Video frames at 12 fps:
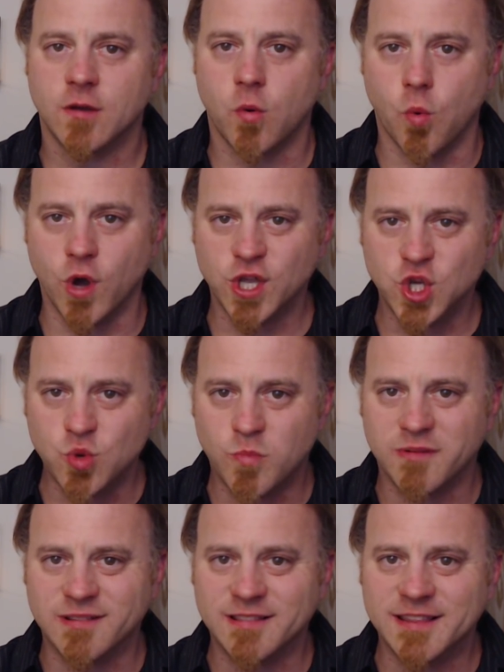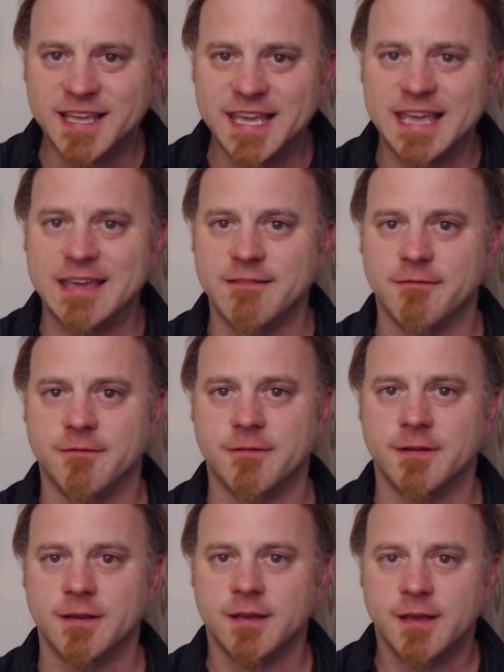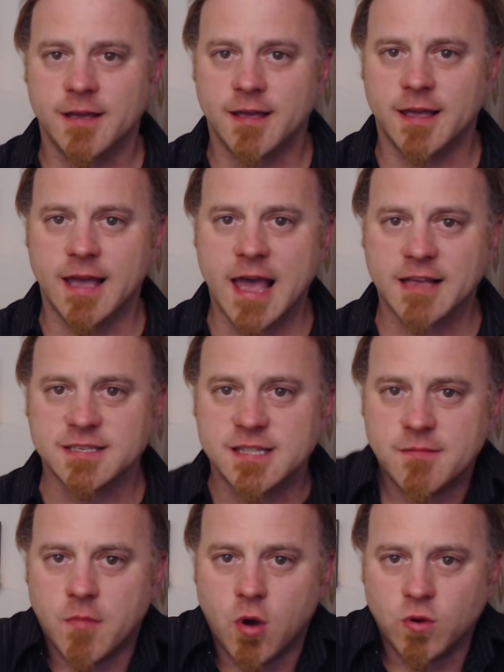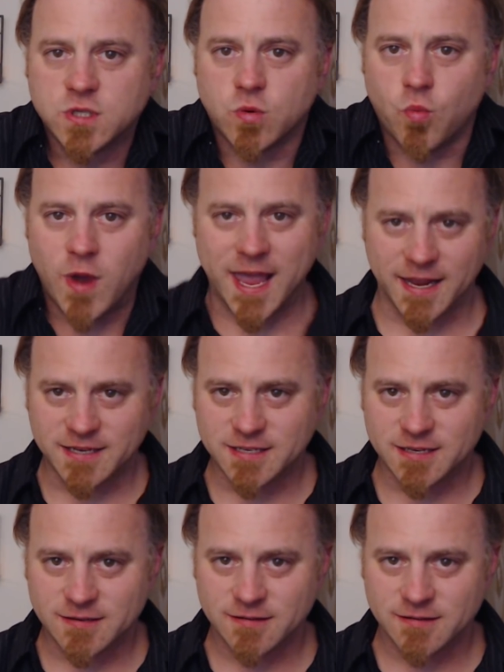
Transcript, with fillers: What you believe it has the most weight